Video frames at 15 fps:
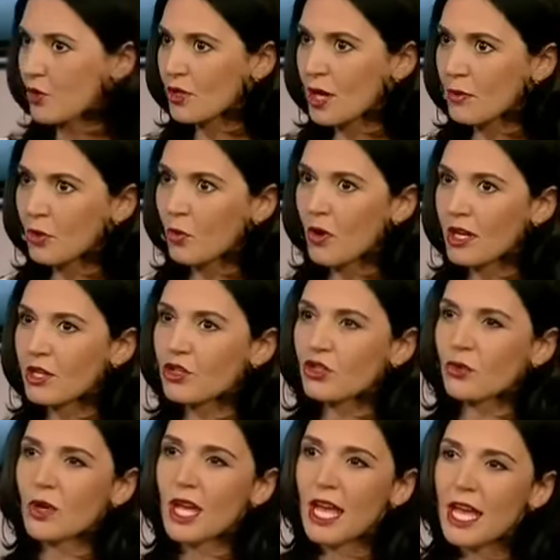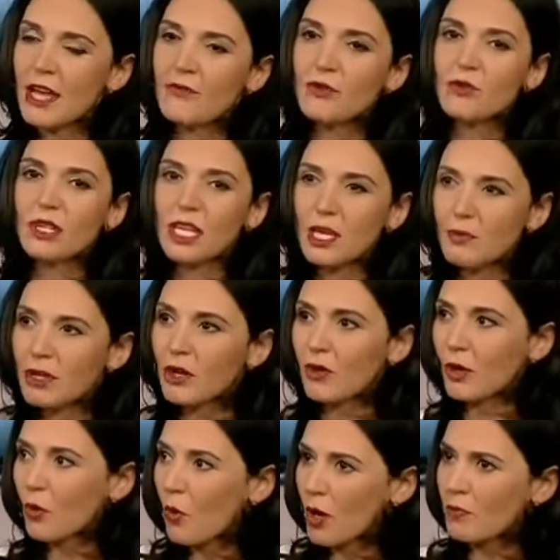your #1 issue, if you keep
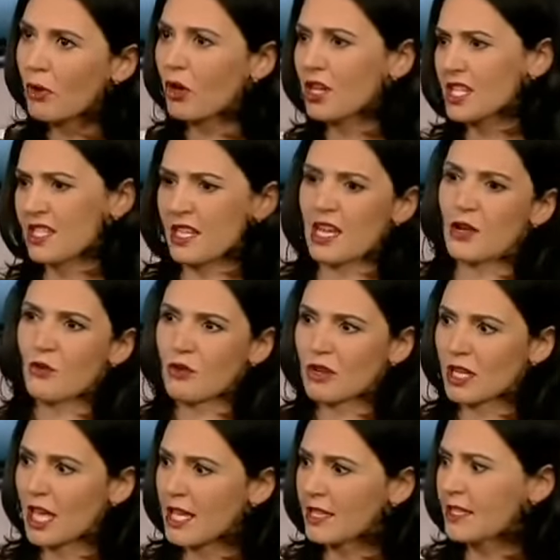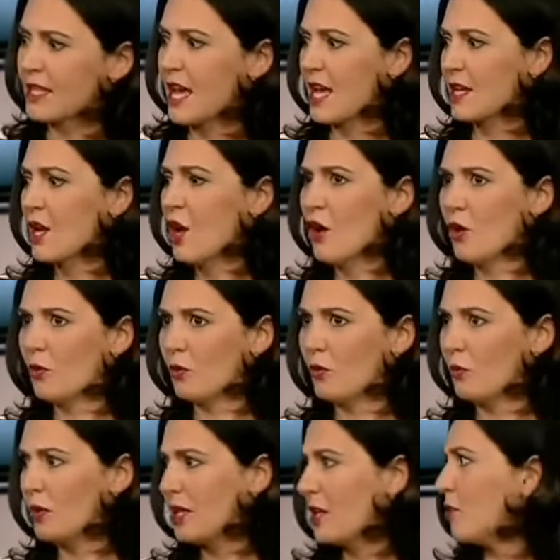hearing one party saying we're against that,
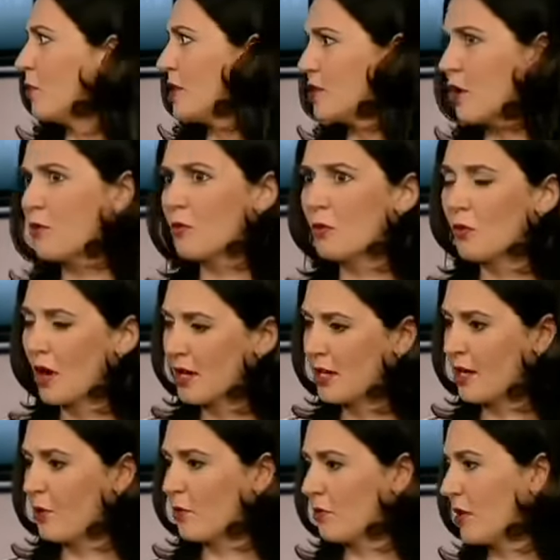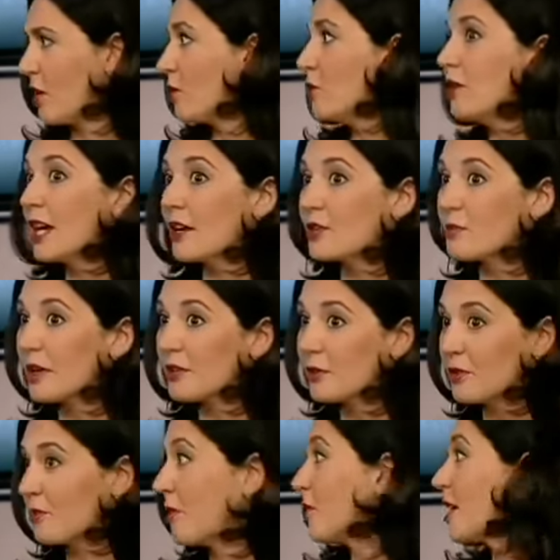we don't want, who cares about
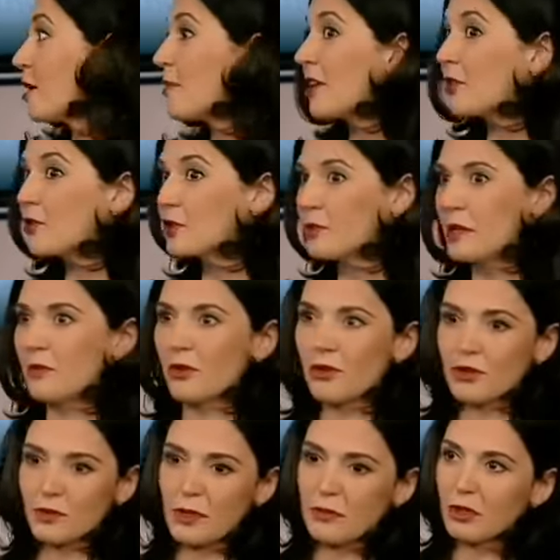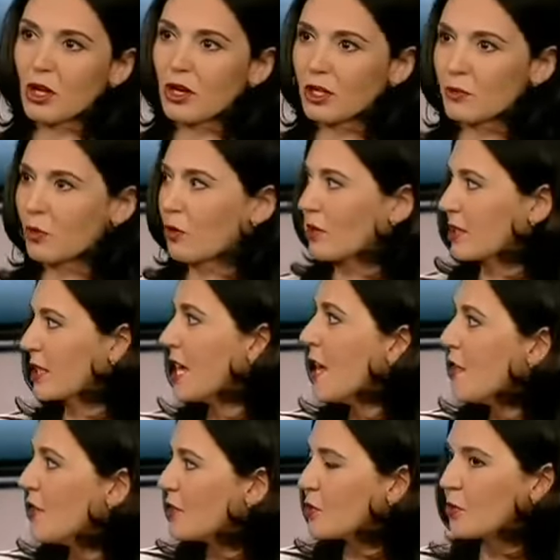we don't care about those people aren't important,
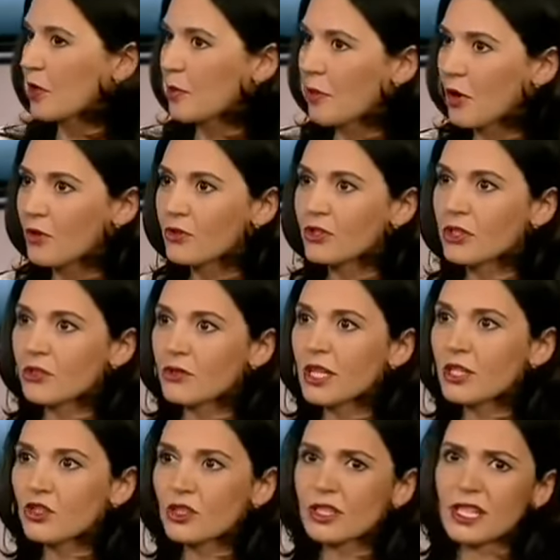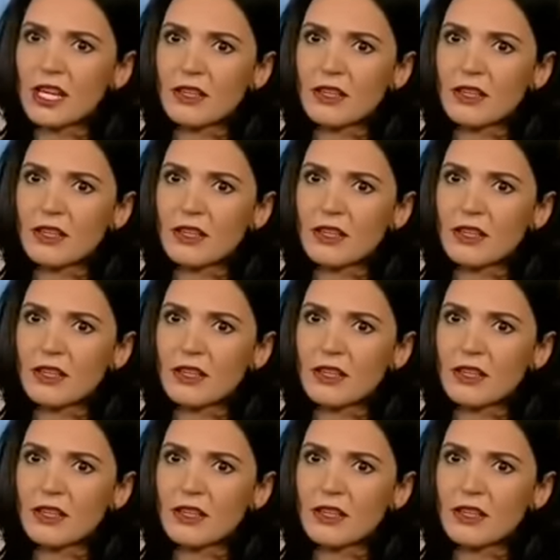this we're opposed to, it just